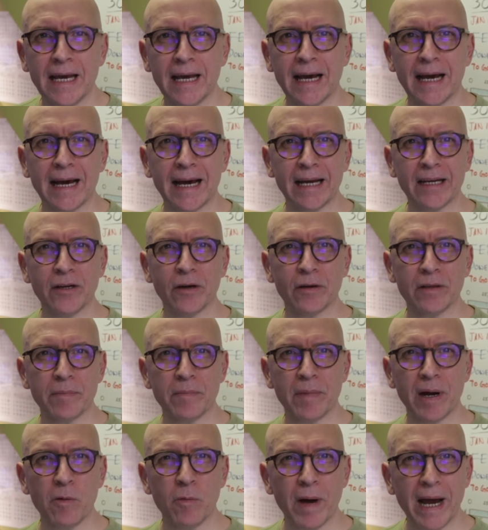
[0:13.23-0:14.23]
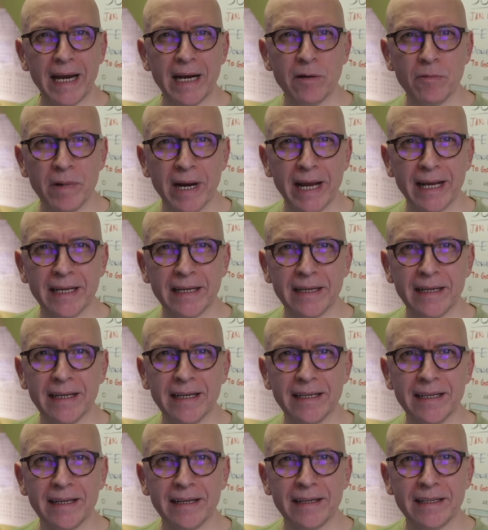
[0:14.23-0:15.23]
And I know that my wedding ring
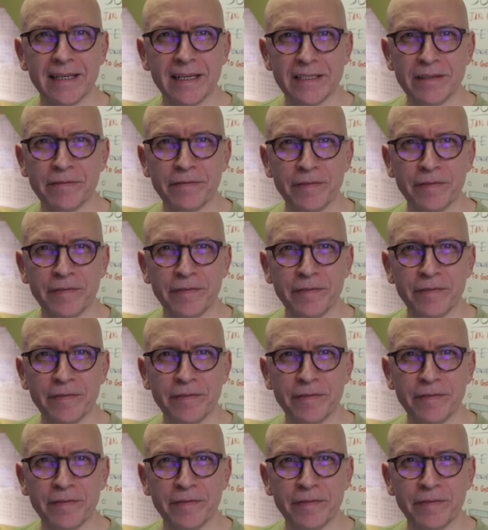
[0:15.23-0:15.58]
doesn't